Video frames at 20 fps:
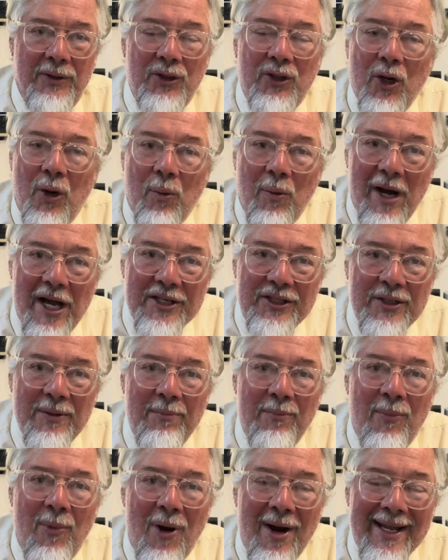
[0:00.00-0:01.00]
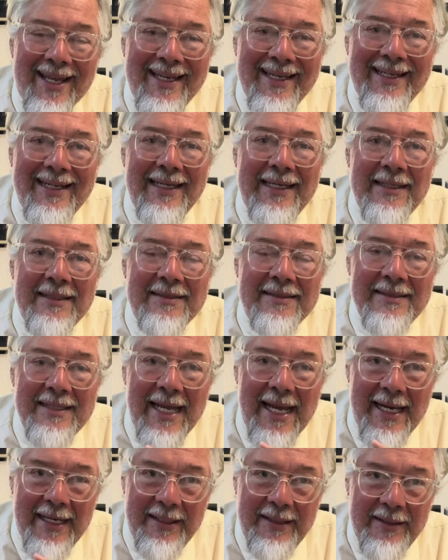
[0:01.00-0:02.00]
The watch market is
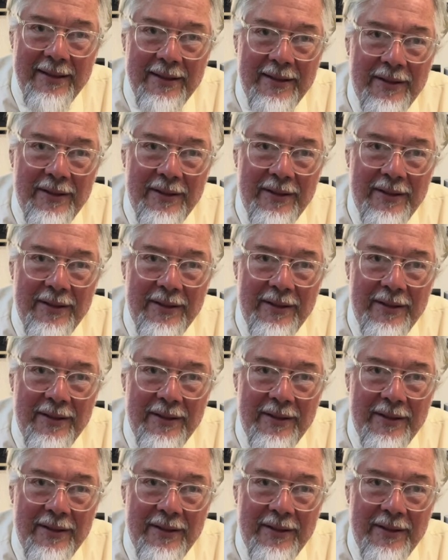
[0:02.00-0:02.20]
dead.